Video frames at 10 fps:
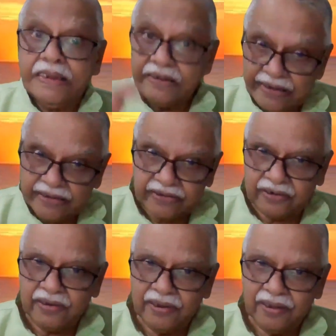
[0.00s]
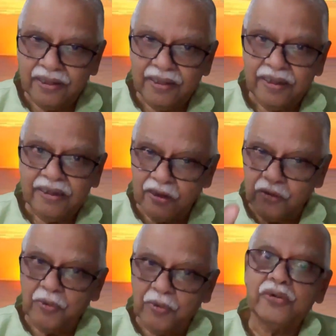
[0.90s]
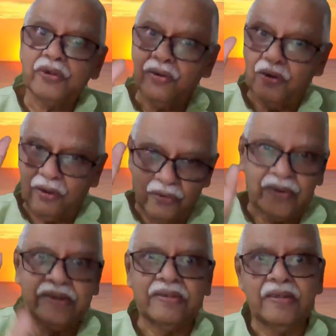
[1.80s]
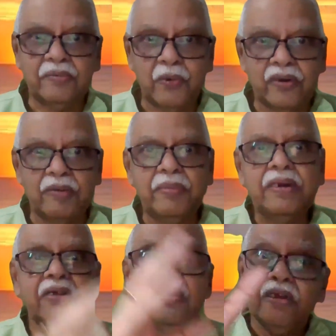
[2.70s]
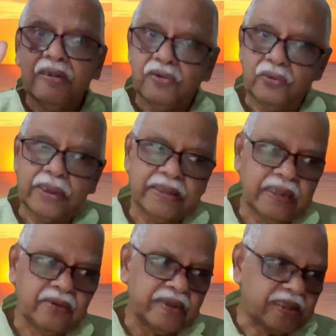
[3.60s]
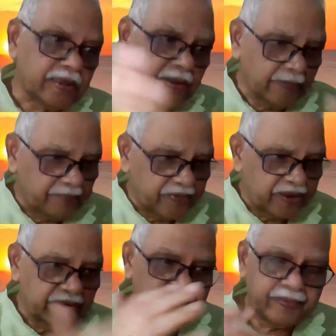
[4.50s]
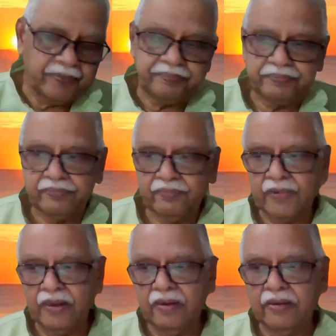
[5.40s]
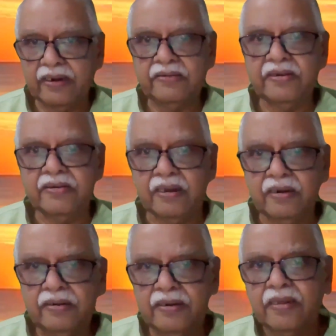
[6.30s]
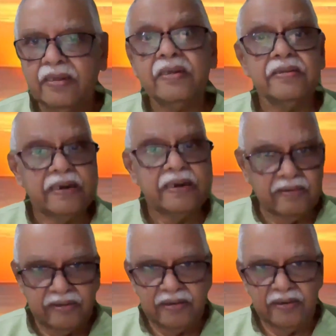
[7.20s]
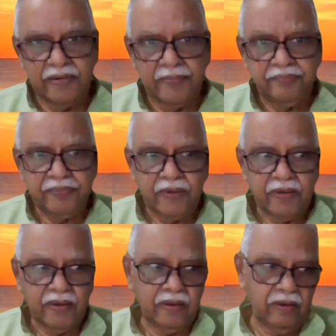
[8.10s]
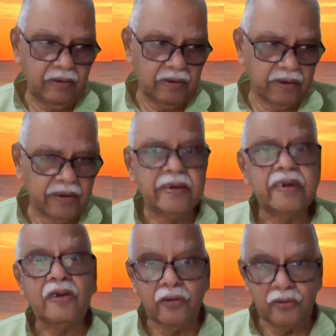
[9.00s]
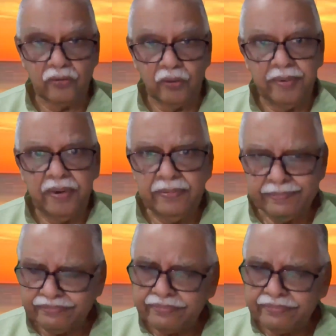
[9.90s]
Yet, NavāMsha always has more number together with the Rashi chart, that is the natal horoscopy.